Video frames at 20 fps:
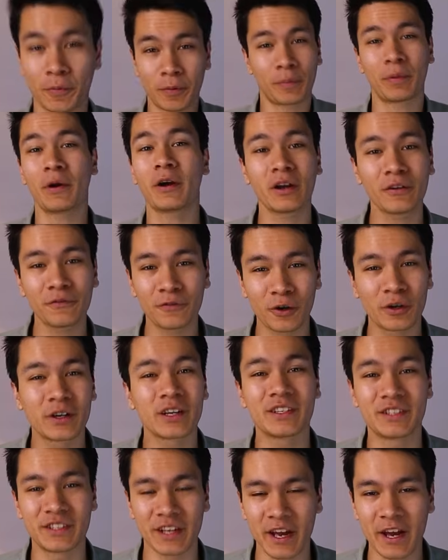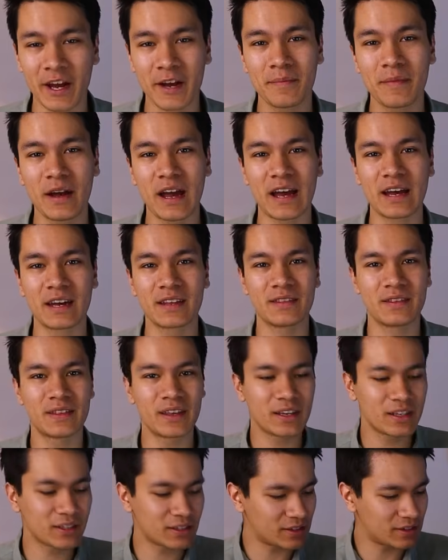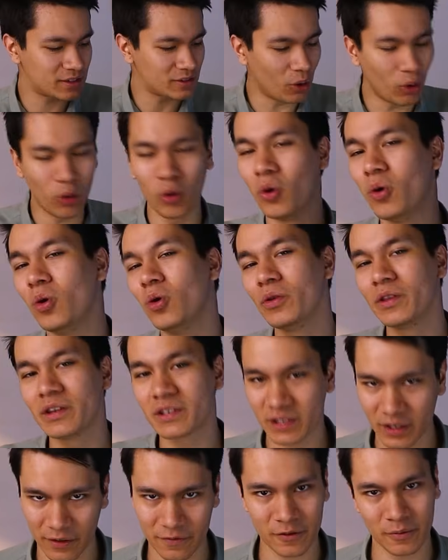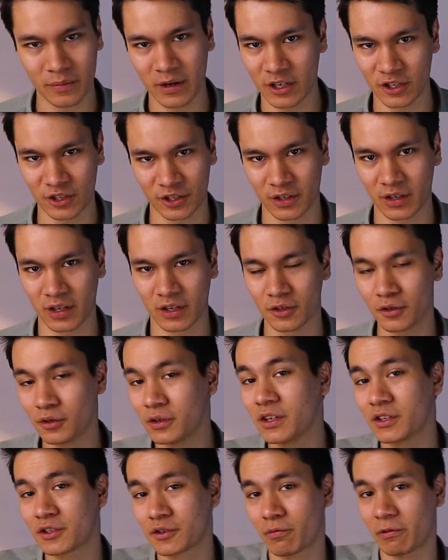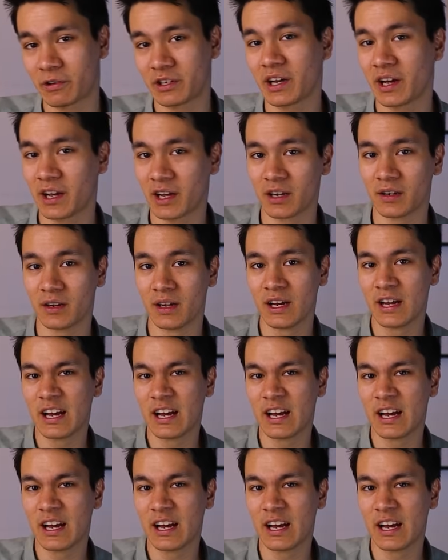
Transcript: You're preparing for an exam and there's all this information that you need to retain.